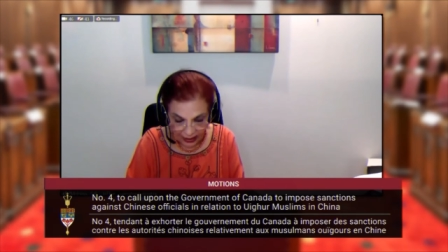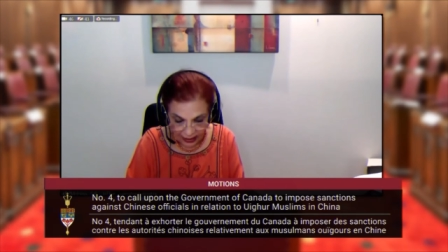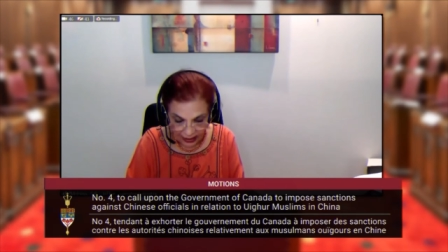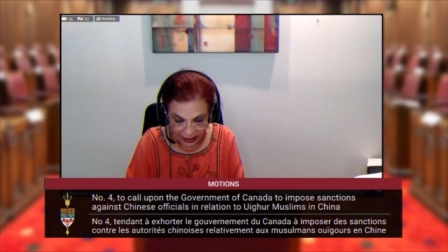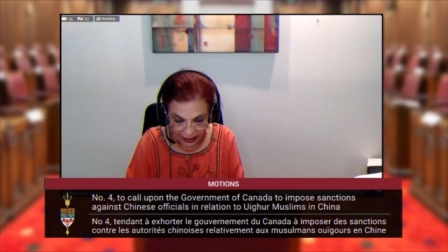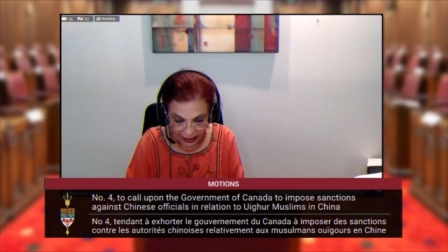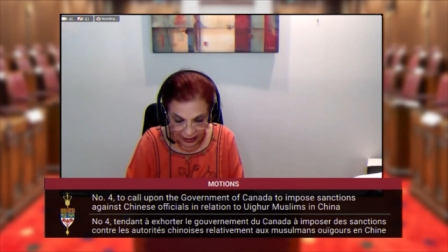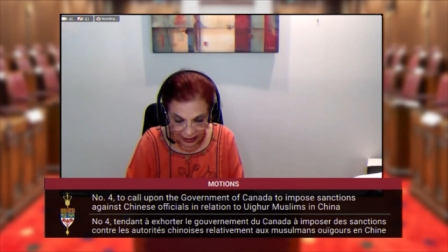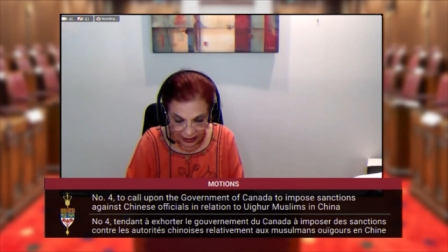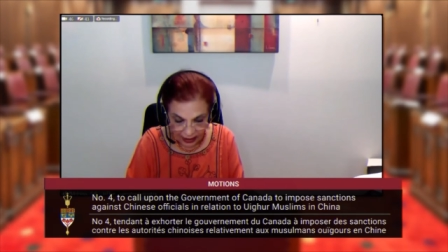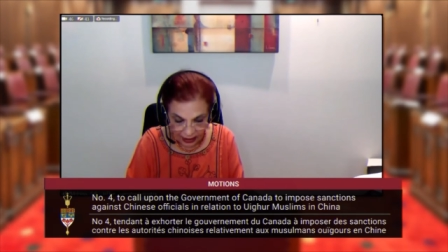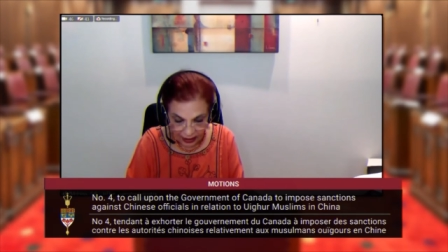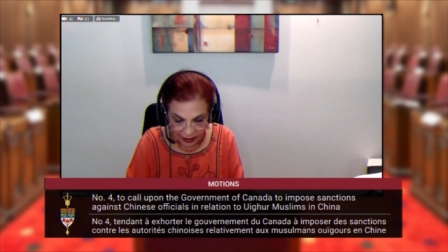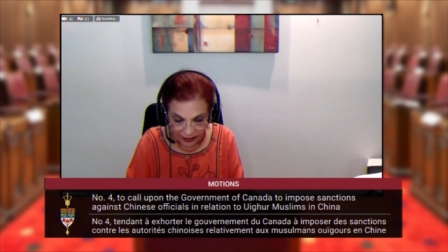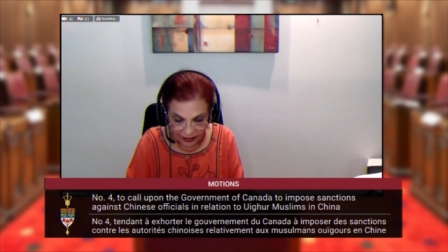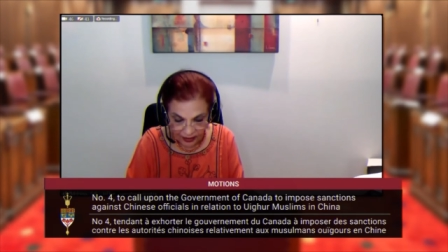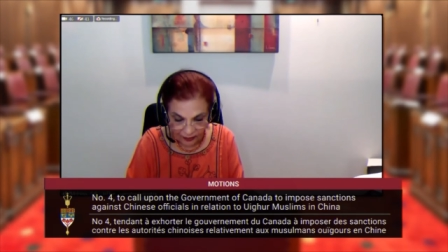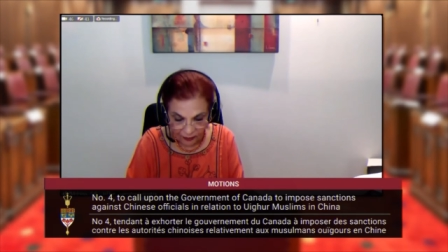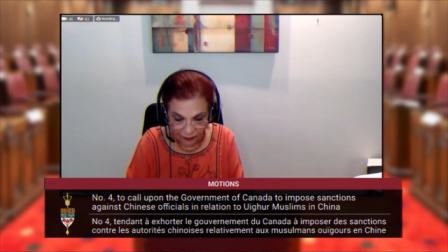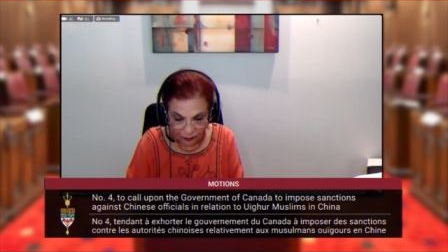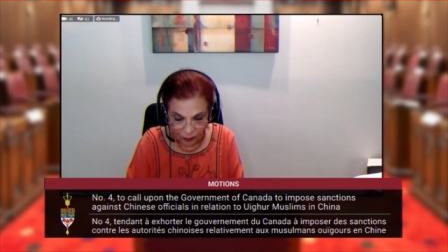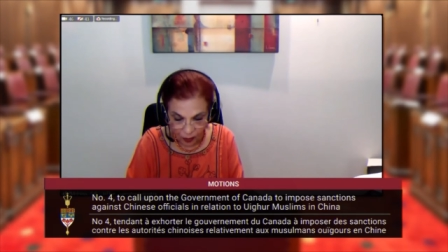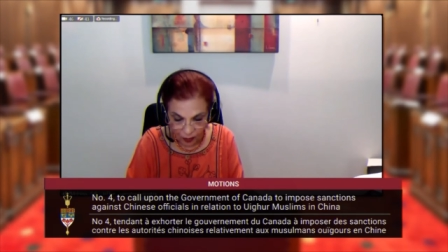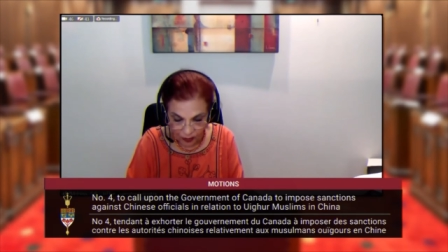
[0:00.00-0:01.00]
and other
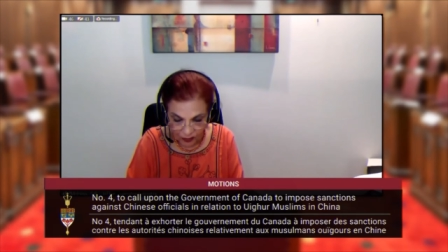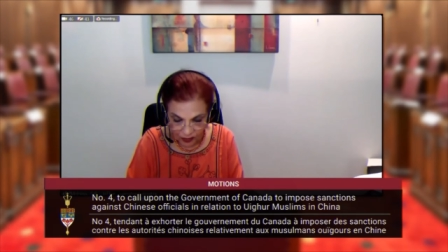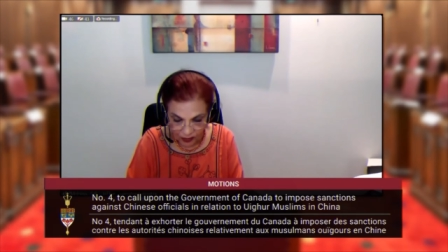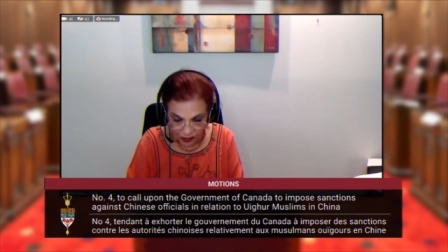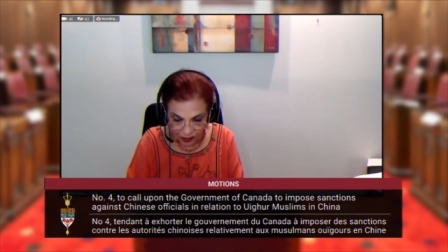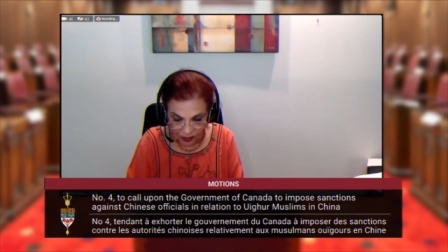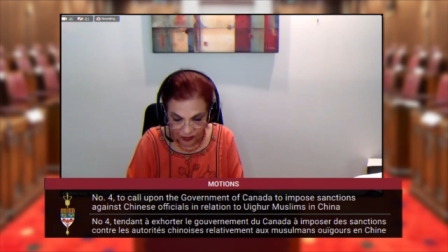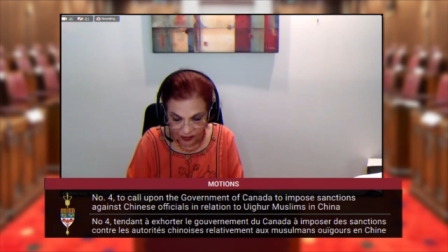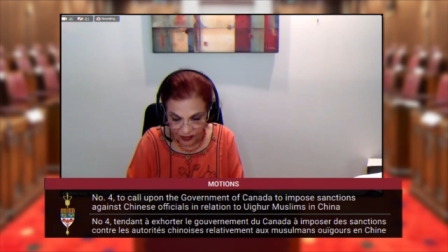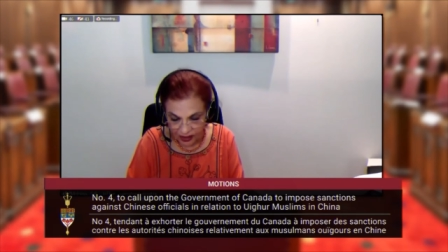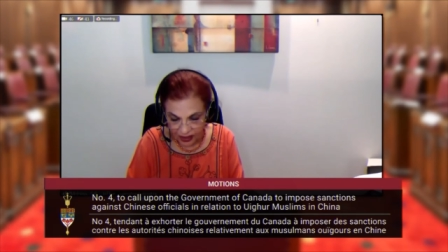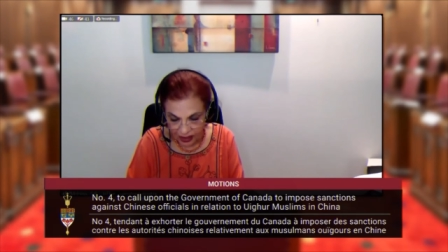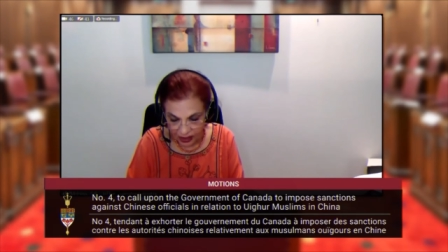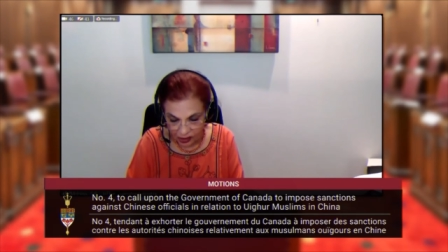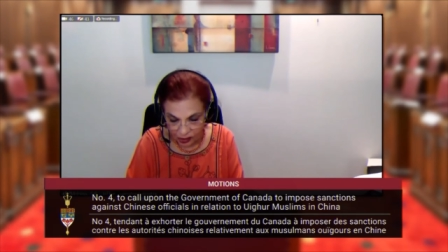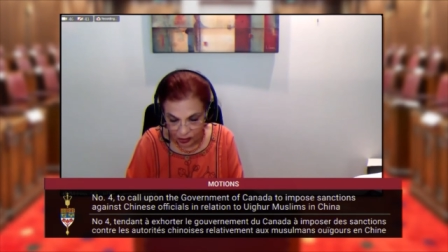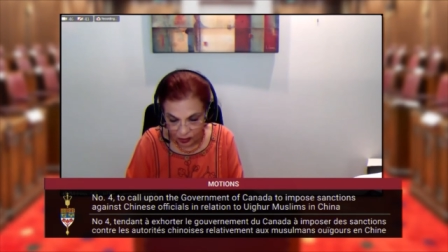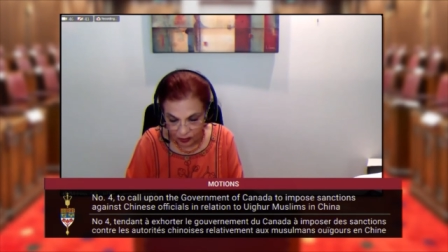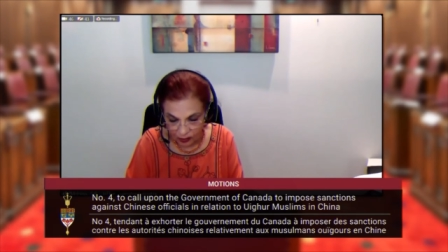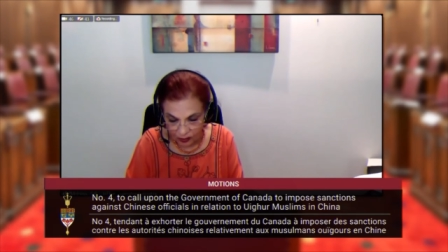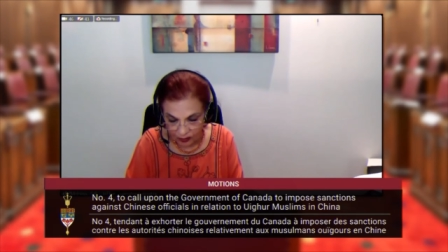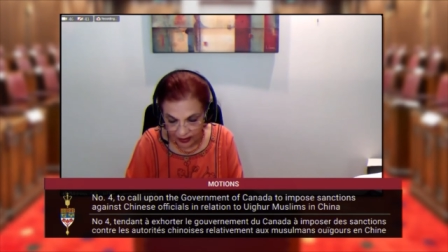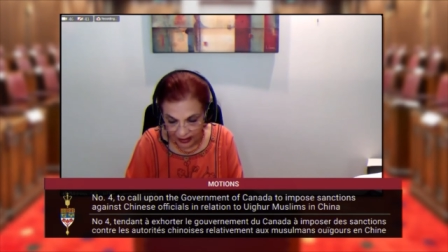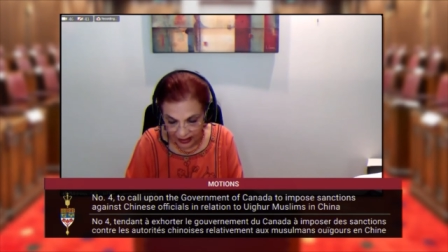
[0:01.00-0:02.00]
forms of
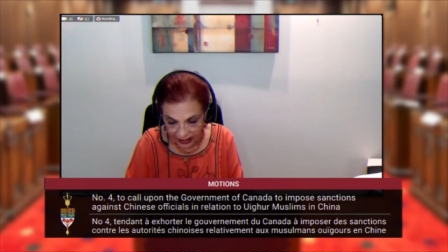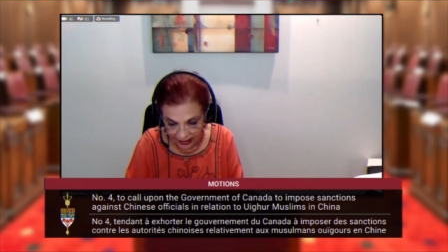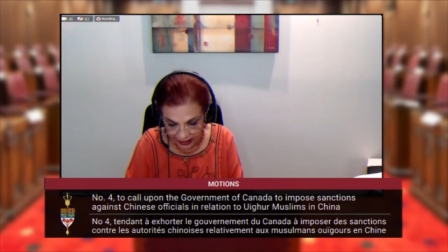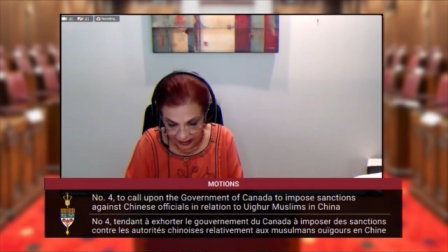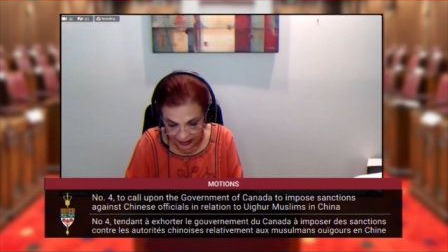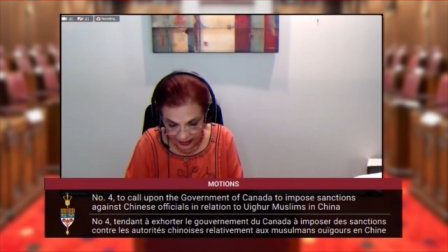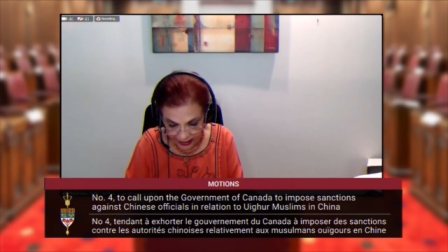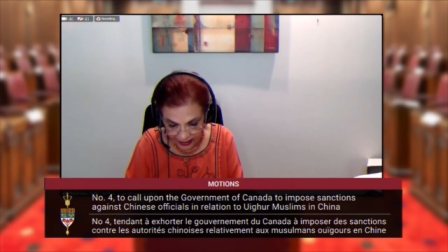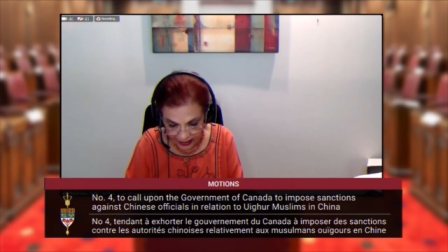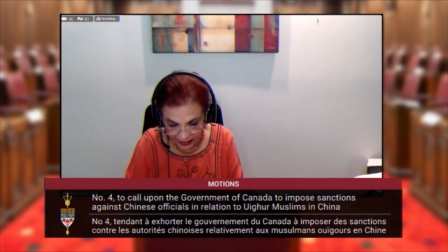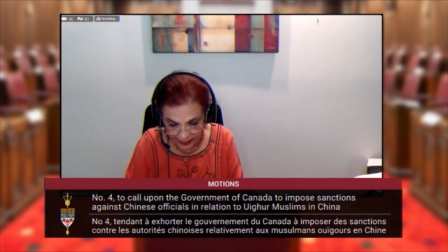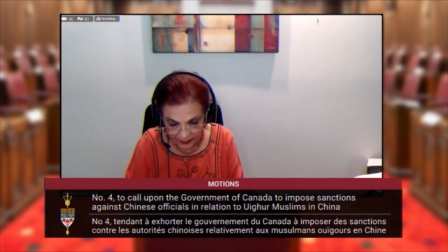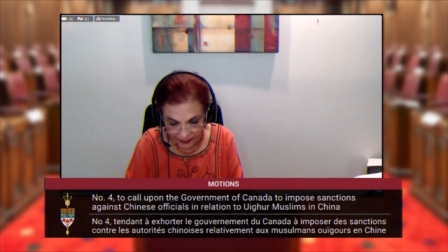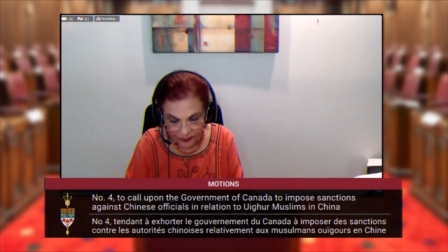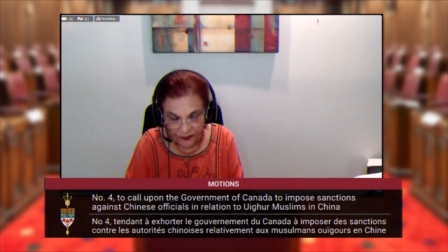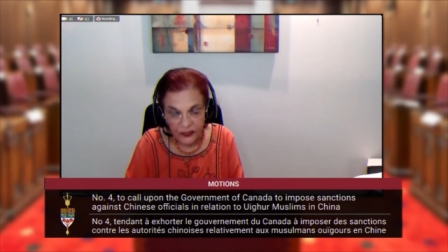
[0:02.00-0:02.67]
sexual violence.